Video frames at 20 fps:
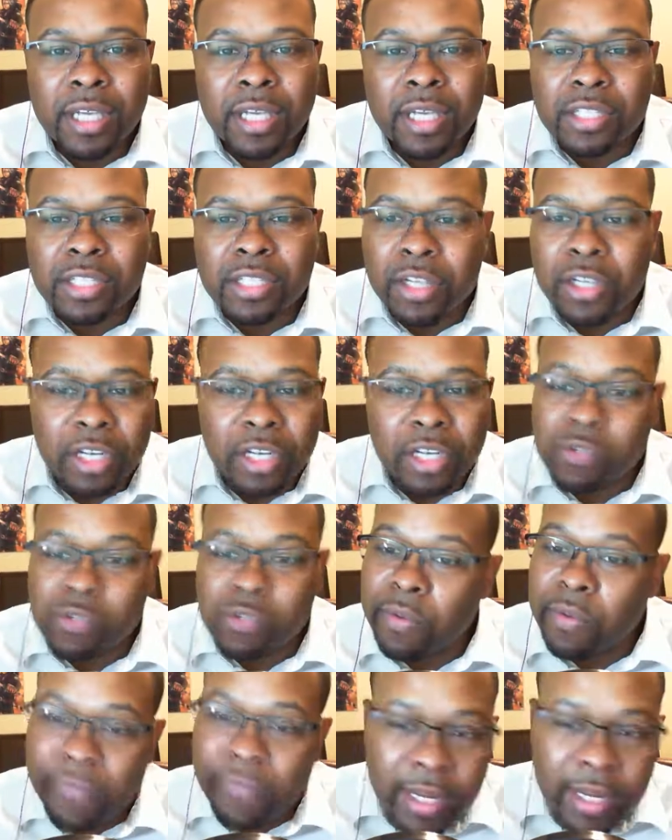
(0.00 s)
It's good. It's
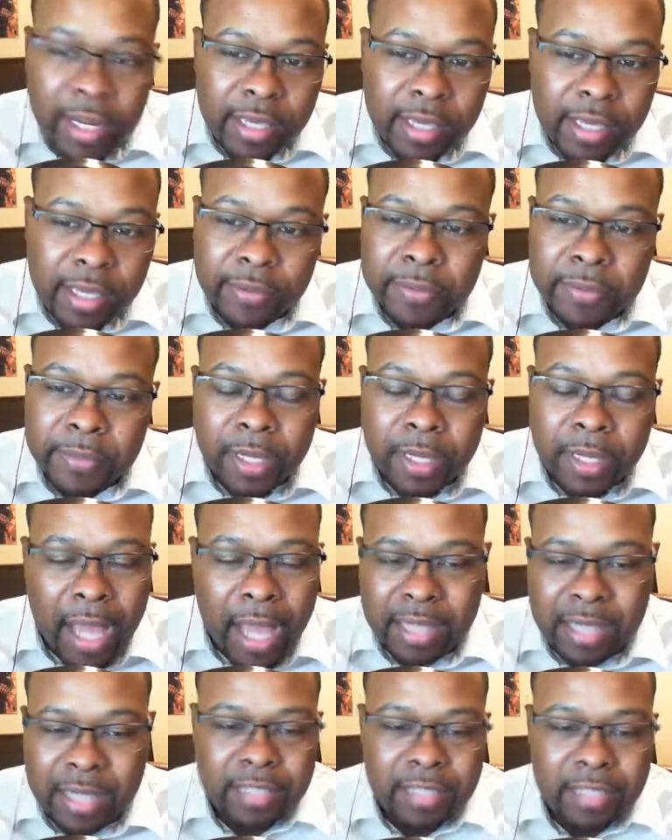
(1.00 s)
real funny.
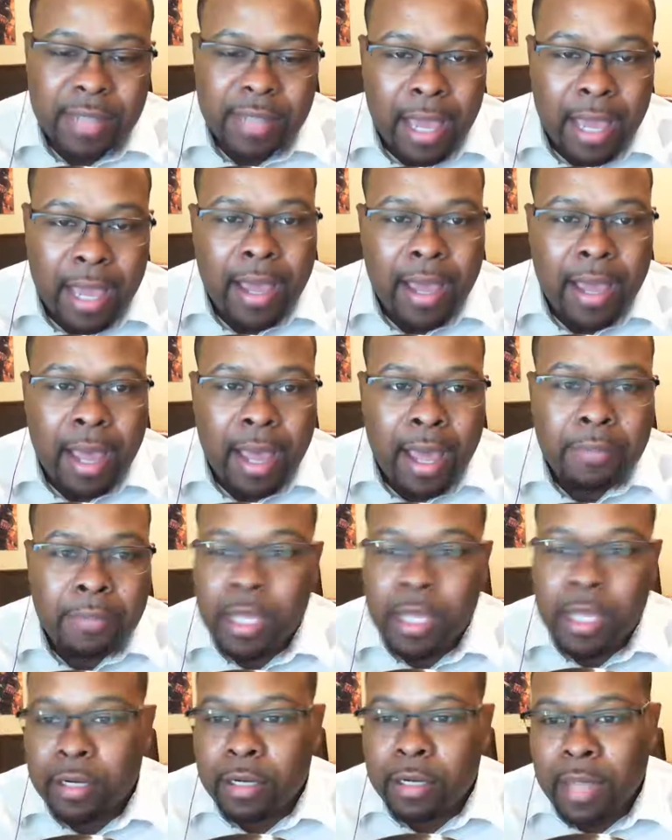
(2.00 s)

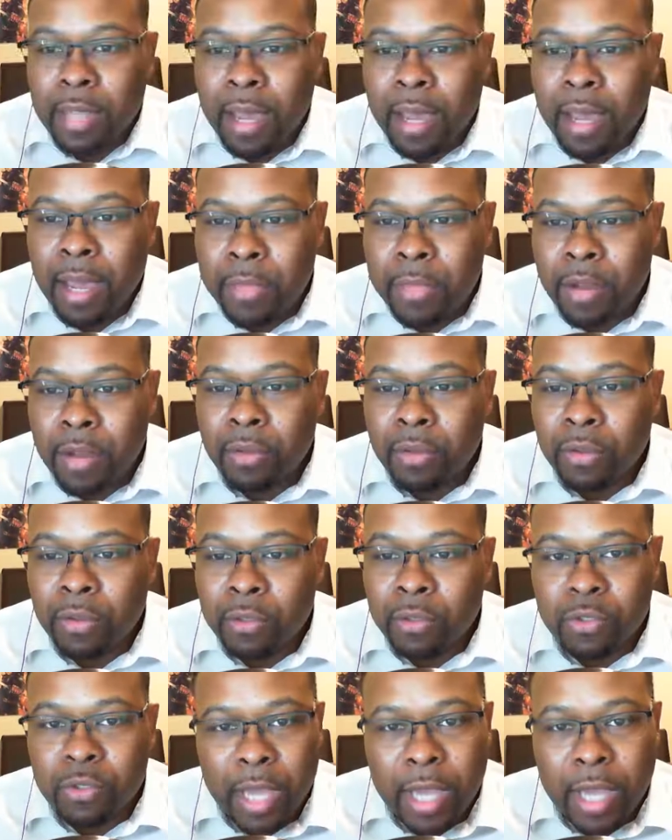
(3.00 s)
I'm there. I'm there on the
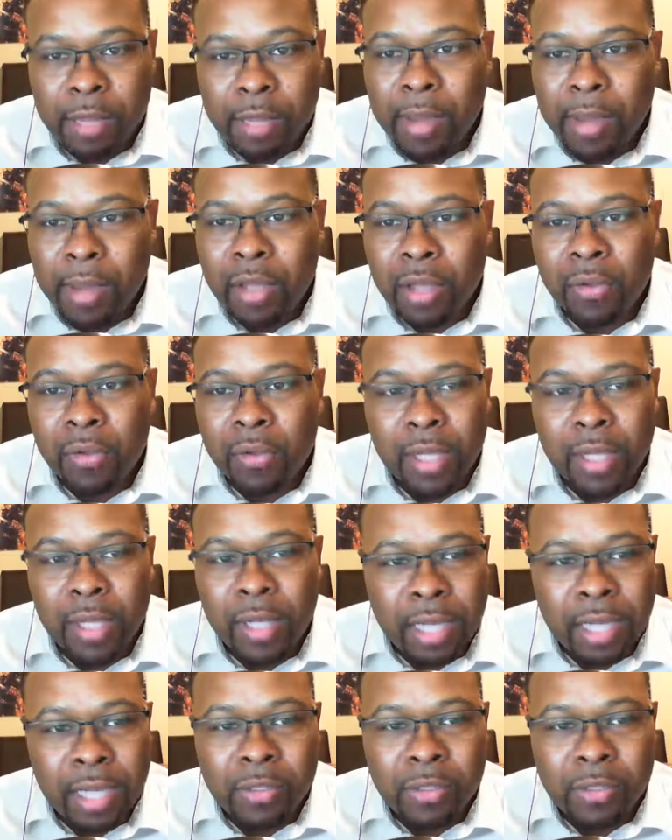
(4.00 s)
new Dragon Ball.
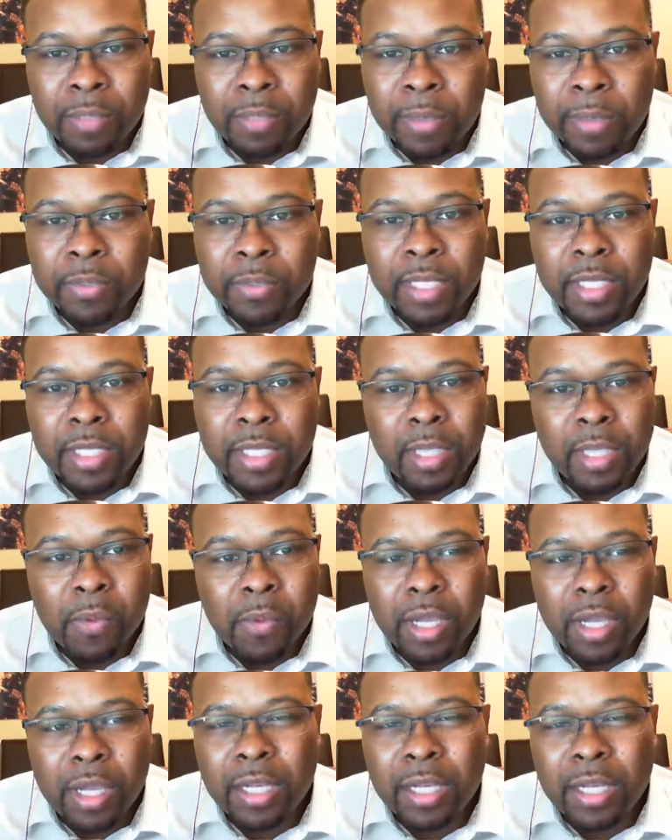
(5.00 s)
I know some people said they
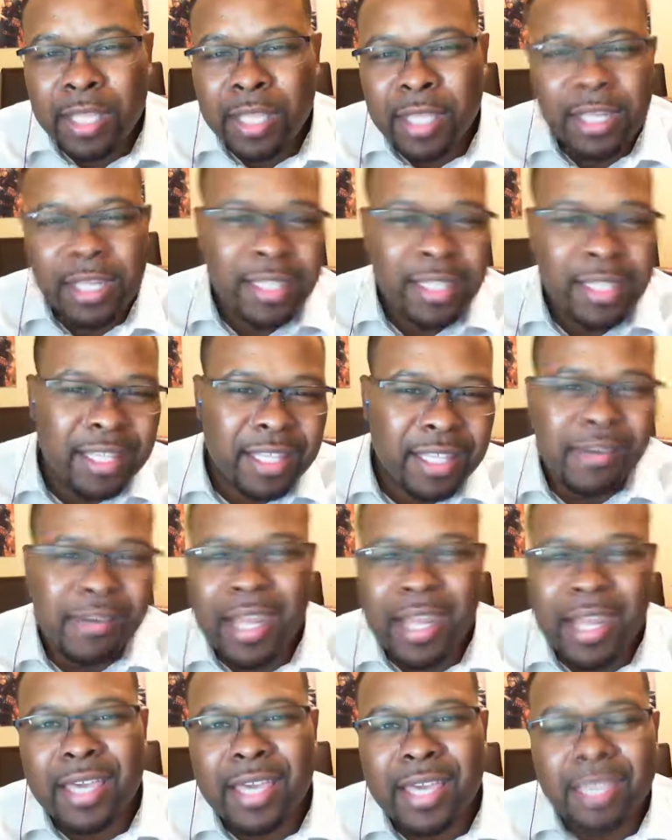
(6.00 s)
didn't think they
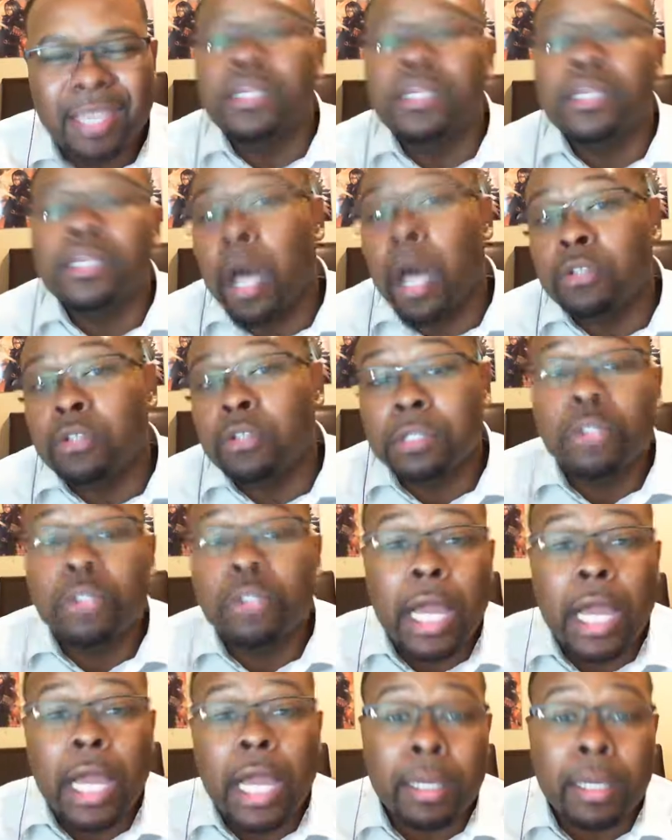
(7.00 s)
would like it. No, it's
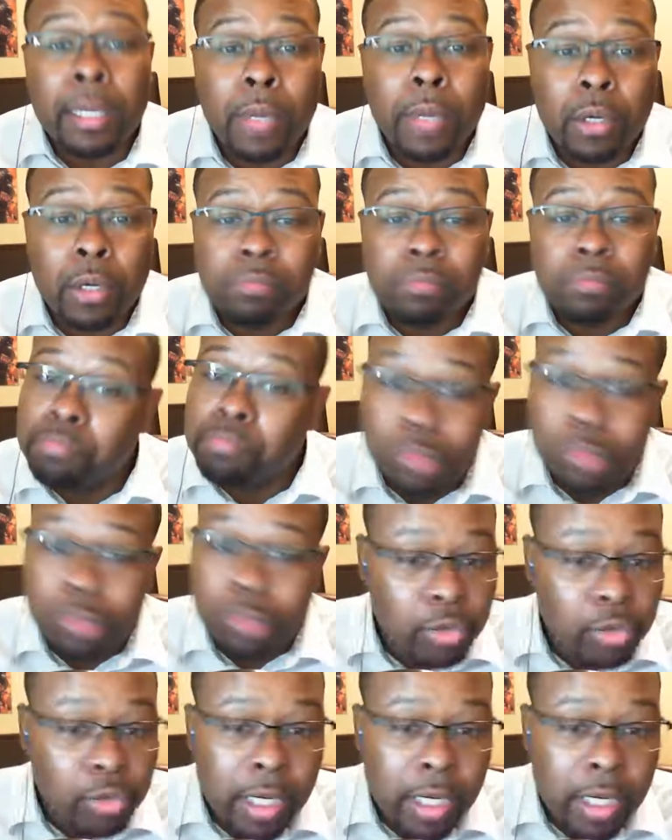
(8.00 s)
Dragon Ball. Straight up.